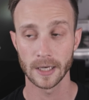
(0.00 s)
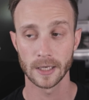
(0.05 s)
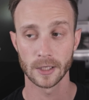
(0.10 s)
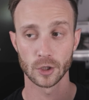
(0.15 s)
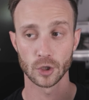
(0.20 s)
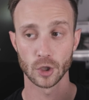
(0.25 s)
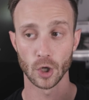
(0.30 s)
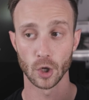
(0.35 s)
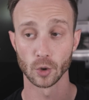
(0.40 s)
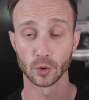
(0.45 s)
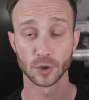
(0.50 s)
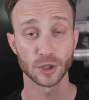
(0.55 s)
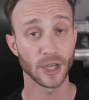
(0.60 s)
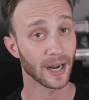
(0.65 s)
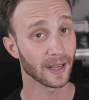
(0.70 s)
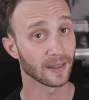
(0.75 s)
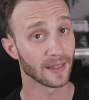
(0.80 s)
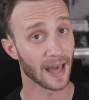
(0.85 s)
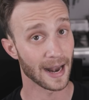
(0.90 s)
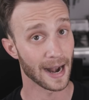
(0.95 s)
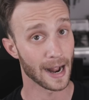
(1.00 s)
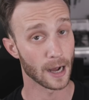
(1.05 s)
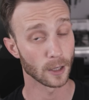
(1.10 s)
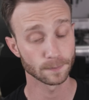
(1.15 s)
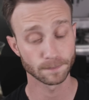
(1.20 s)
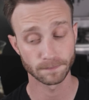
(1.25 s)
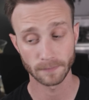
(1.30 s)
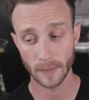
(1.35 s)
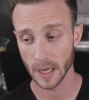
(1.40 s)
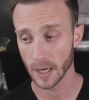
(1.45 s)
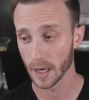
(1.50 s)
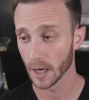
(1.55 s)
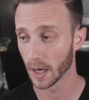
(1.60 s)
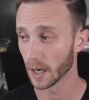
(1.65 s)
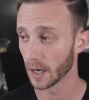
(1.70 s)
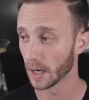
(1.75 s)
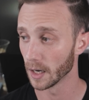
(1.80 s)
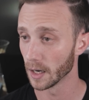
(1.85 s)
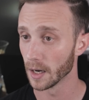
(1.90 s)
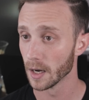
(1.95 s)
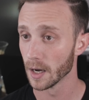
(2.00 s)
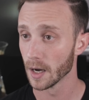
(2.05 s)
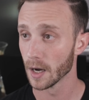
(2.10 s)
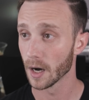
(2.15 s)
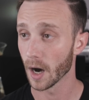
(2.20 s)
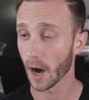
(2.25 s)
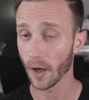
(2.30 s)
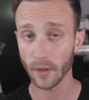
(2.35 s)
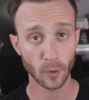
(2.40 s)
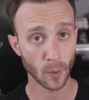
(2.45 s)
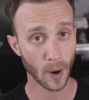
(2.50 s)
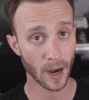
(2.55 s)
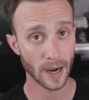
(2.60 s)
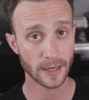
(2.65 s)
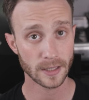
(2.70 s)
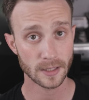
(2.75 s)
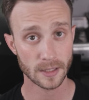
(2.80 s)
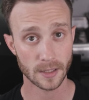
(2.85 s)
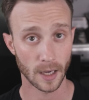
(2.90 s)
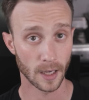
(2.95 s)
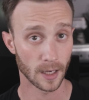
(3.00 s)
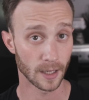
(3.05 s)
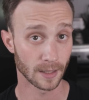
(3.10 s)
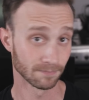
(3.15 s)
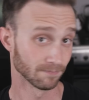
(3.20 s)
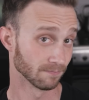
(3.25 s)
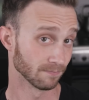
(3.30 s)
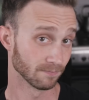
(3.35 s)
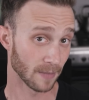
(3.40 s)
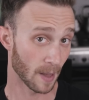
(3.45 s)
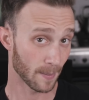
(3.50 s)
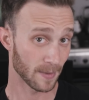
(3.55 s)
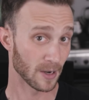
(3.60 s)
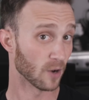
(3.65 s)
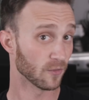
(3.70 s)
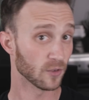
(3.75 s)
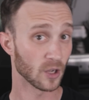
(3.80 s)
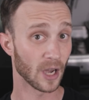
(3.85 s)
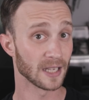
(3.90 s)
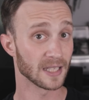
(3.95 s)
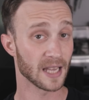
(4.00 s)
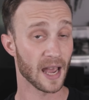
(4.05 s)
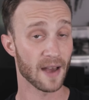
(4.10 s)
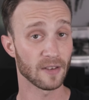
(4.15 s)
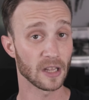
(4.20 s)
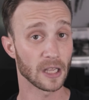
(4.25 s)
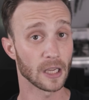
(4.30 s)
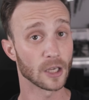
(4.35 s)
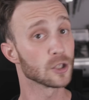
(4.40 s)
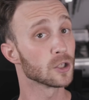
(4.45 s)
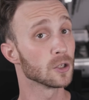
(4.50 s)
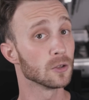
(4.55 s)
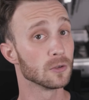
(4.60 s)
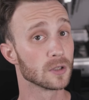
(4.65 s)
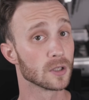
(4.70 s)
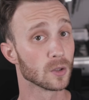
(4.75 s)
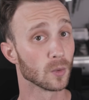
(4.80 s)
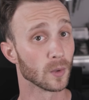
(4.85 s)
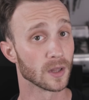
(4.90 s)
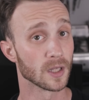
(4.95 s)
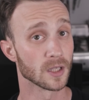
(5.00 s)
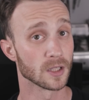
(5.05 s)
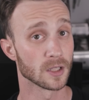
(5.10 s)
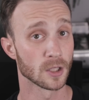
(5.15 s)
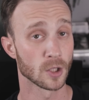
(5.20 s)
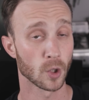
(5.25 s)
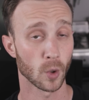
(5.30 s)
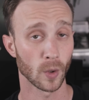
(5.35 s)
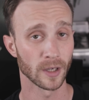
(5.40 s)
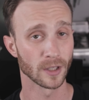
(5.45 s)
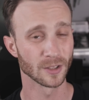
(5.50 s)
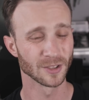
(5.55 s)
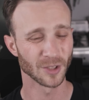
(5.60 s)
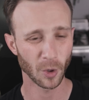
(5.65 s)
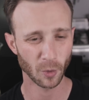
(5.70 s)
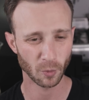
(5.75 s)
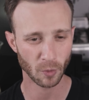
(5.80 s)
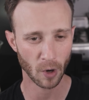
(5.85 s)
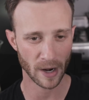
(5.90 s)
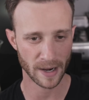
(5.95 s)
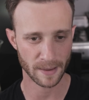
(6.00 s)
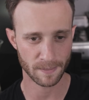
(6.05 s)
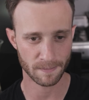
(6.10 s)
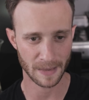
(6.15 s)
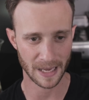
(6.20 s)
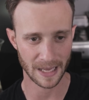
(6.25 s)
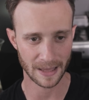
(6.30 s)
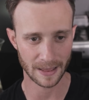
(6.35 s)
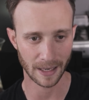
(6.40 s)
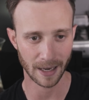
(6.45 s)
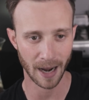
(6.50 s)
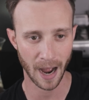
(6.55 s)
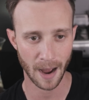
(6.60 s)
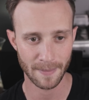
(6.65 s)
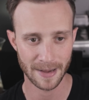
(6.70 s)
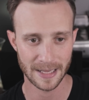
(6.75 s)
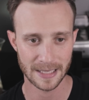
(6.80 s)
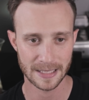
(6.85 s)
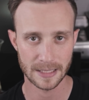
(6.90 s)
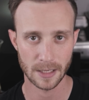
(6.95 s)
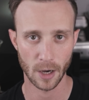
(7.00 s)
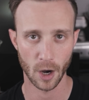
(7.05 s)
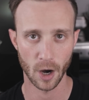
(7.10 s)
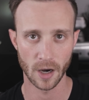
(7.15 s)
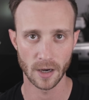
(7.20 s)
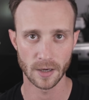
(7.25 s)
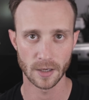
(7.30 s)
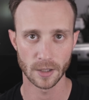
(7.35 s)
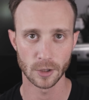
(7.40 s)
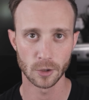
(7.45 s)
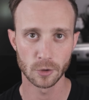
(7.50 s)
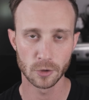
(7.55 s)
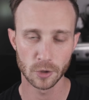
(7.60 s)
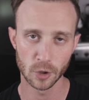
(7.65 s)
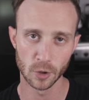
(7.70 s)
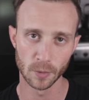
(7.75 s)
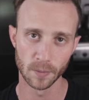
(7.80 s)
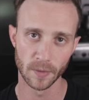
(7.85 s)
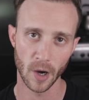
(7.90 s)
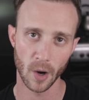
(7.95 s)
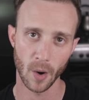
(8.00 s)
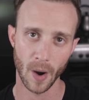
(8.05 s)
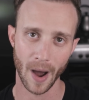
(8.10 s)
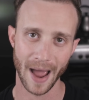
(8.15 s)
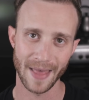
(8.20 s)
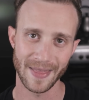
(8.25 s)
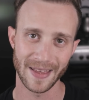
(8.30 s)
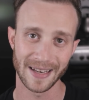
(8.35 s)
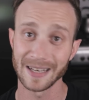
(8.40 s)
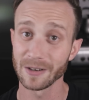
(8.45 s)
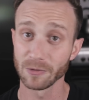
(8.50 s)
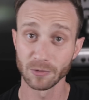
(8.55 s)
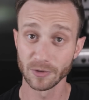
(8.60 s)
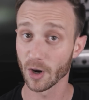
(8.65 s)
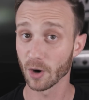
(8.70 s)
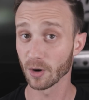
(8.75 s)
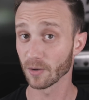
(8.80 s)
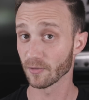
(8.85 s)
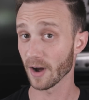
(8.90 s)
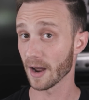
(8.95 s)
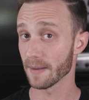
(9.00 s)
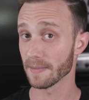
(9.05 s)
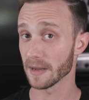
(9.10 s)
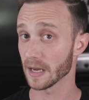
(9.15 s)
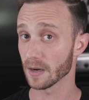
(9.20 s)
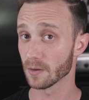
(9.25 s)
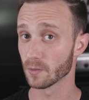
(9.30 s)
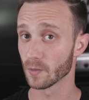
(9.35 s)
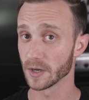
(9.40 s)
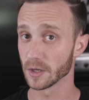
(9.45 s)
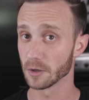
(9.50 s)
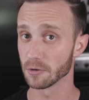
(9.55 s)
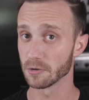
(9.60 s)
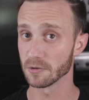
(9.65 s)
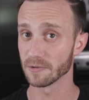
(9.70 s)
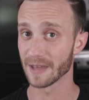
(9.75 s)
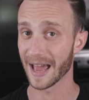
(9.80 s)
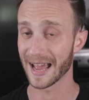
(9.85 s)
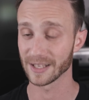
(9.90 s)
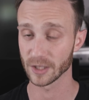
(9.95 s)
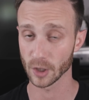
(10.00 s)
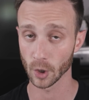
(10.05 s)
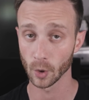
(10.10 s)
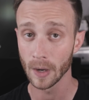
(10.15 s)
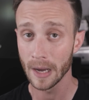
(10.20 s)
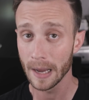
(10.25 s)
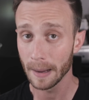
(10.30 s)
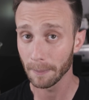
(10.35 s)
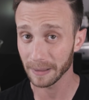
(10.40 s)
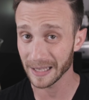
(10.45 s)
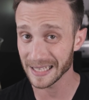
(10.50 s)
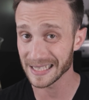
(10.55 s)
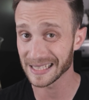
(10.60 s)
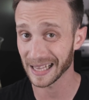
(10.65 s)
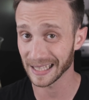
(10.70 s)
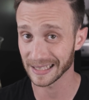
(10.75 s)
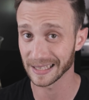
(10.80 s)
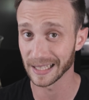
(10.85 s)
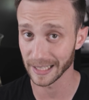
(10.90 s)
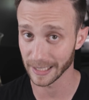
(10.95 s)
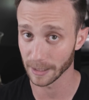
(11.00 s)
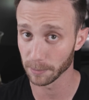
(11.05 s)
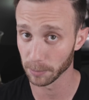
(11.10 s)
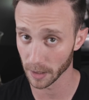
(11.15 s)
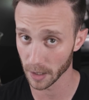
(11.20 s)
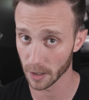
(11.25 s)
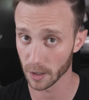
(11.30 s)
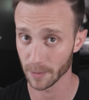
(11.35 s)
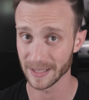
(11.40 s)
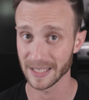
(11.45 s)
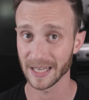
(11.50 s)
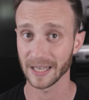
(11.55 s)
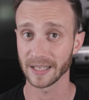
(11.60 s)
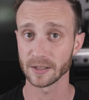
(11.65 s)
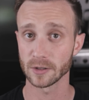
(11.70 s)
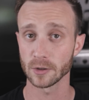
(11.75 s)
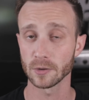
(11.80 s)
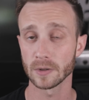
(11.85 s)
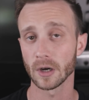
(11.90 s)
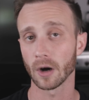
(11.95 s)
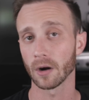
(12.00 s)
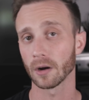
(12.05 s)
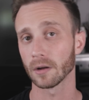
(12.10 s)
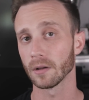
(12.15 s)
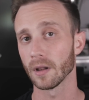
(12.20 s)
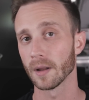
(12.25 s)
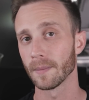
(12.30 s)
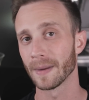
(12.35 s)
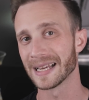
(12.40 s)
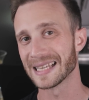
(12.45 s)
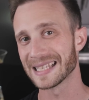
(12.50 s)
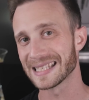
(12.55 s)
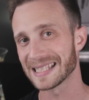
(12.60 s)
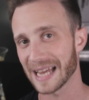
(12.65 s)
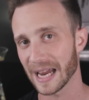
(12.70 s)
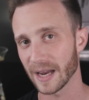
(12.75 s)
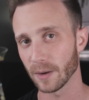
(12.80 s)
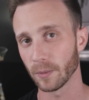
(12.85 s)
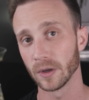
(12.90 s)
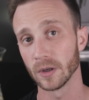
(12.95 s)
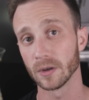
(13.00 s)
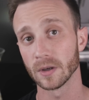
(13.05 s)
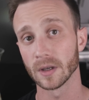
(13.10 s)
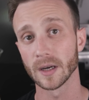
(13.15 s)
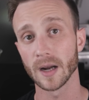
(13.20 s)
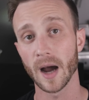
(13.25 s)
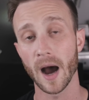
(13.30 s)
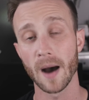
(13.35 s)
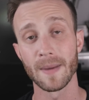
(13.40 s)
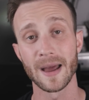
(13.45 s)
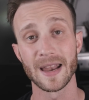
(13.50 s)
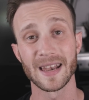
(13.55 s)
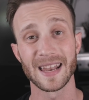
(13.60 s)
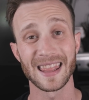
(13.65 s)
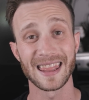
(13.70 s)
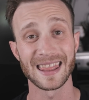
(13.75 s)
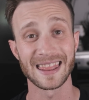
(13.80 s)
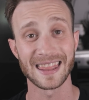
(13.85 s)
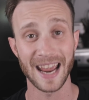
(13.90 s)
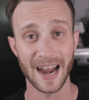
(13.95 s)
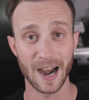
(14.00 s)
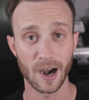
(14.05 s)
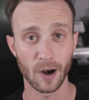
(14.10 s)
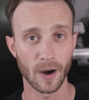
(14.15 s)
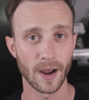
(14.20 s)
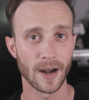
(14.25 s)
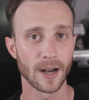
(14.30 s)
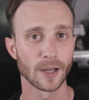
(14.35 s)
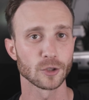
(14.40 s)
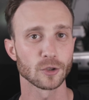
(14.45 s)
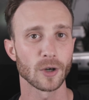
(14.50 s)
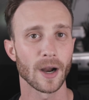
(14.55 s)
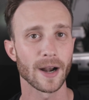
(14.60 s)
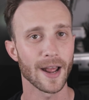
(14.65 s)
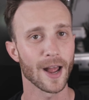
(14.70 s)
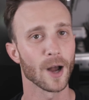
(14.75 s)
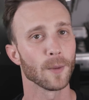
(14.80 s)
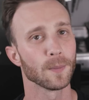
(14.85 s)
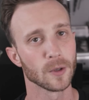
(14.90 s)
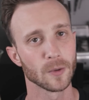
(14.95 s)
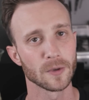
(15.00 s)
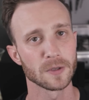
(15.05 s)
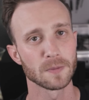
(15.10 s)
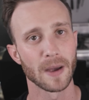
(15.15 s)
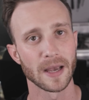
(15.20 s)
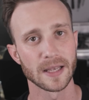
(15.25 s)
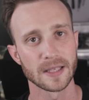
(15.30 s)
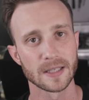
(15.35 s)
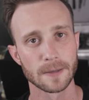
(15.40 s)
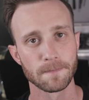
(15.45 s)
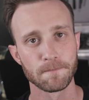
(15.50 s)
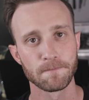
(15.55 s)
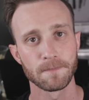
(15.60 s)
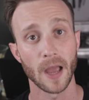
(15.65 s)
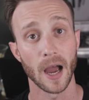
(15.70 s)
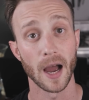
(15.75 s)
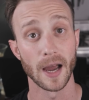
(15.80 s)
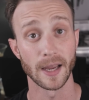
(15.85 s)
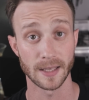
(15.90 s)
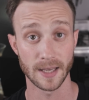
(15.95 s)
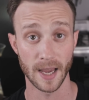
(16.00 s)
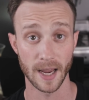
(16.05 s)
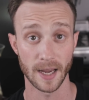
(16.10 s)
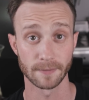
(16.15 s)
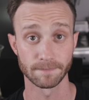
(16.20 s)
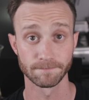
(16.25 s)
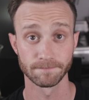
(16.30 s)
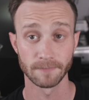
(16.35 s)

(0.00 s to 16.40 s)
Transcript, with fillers: So check that out. Otherwise, let me know if you guys have any issues with this tutorial. Don't write them in the comments on YouTube though. They don't notify me when you do that. So please click the link below to be taken to the article on my site where you can comment there, and I'll try to help you as best I can.